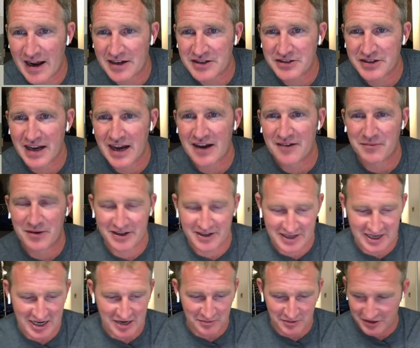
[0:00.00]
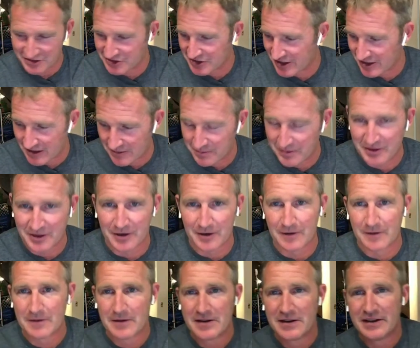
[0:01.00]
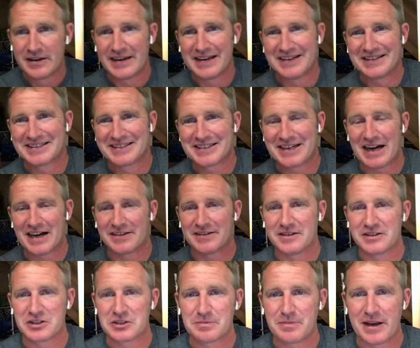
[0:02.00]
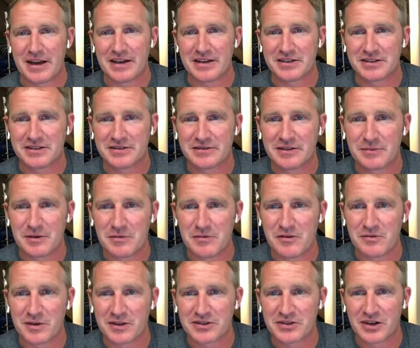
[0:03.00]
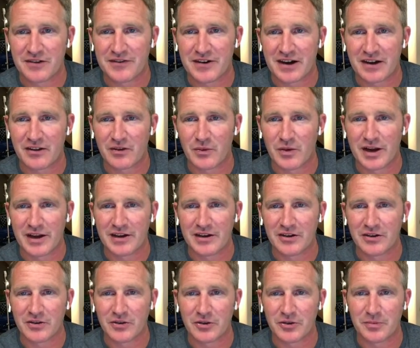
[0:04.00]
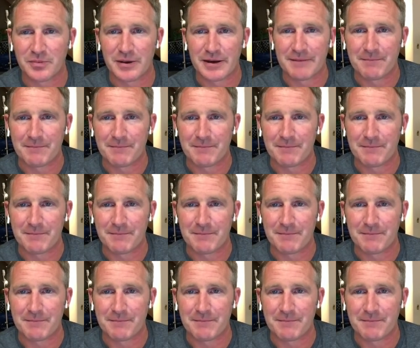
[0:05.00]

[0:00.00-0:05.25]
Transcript: I actually have my camera set up here inside the space. Let me move myself out of the way here a little